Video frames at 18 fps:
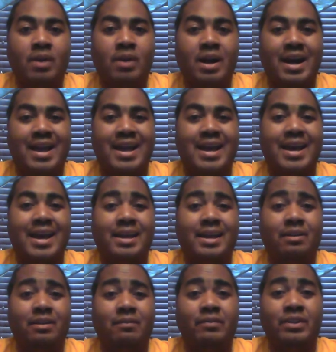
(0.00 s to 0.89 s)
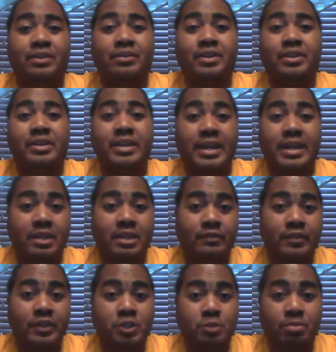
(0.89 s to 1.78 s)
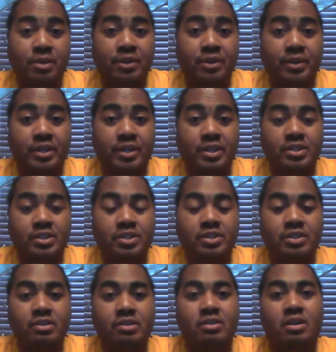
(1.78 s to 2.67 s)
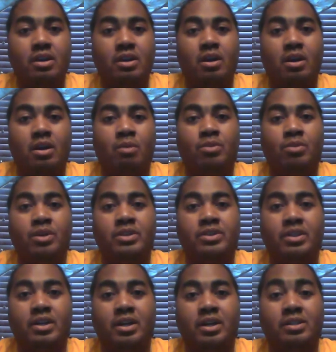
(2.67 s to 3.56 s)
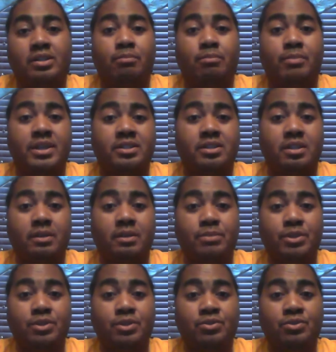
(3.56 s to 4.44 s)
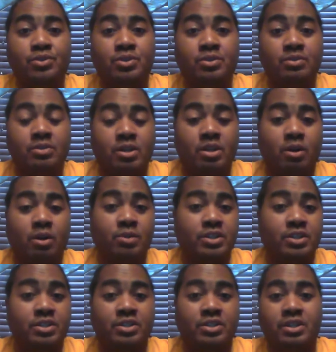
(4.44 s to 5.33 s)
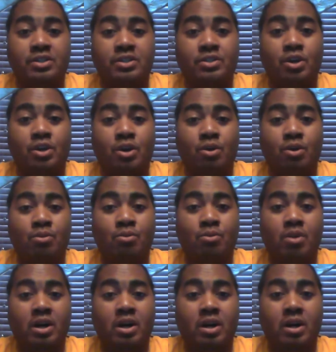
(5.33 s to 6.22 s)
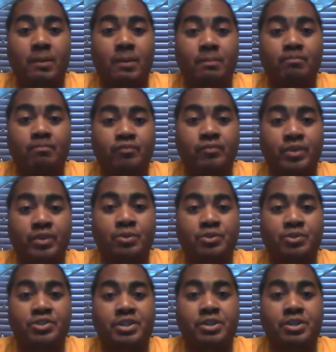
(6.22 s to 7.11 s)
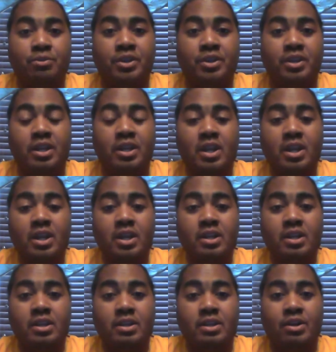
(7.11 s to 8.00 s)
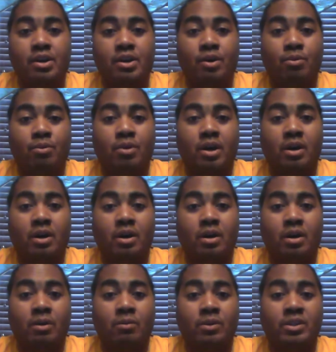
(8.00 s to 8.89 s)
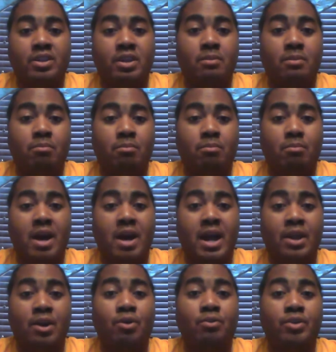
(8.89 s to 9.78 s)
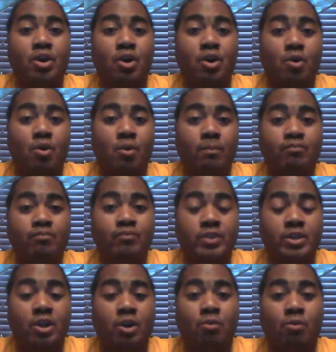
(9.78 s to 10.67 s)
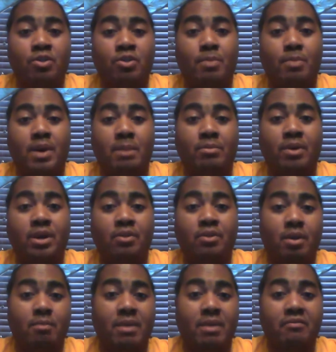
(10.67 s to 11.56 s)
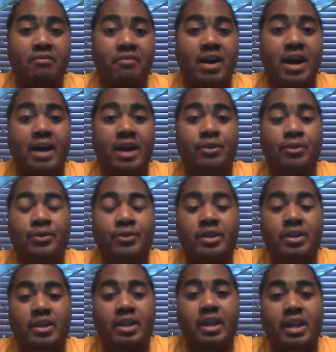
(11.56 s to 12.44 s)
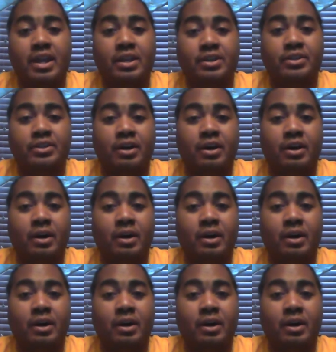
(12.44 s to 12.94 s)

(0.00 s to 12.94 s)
I had a very negative experience with domestic abuse, which is no secret, within my own home, with my mother and my father, and